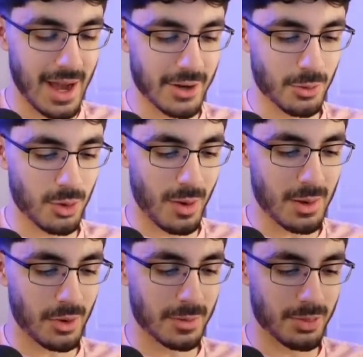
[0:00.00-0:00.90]
I don't
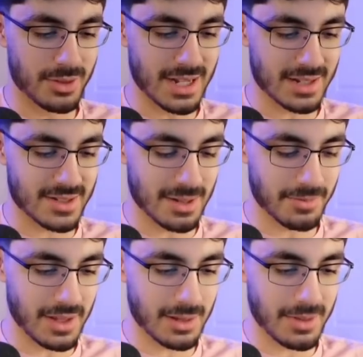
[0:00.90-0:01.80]
quite want to predict
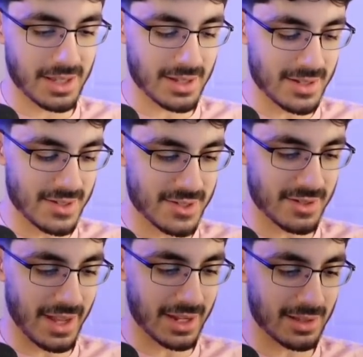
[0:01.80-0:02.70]
something
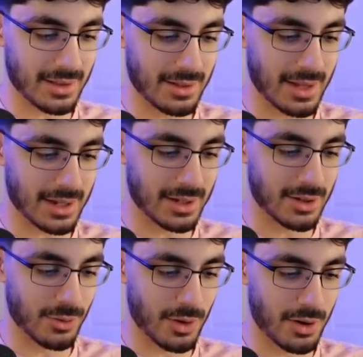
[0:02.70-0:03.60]
because, like, that could
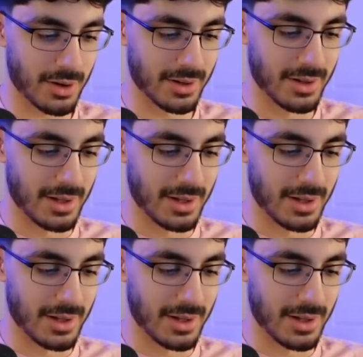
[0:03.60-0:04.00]
go wrong.